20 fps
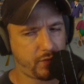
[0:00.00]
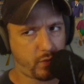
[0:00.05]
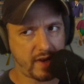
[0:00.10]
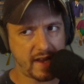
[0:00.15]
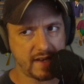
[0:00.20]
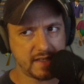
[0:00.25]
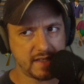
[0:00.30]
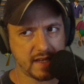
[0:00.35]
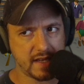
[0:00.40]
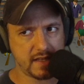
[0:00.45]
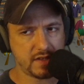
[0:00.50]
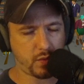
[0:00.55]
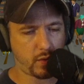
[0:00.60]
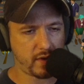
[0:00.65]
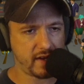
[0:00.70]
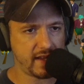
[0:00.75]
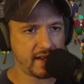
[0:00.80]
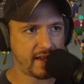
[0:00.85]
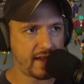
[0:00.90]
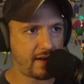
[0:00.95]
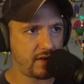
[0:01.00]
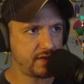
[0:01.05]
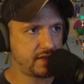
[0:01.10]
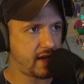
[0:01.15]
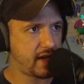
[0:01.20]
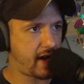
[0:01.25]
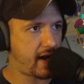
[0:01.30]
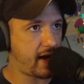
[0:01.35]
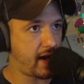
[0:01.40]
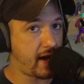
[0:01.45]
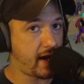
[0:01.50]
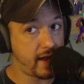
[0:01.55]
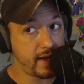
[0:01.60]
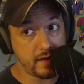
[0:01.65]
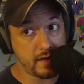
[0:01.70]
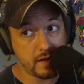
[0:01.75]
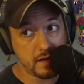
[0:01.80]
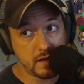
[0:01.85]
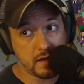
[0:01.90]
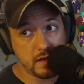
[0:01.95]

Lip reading: When I did 20 accounts on...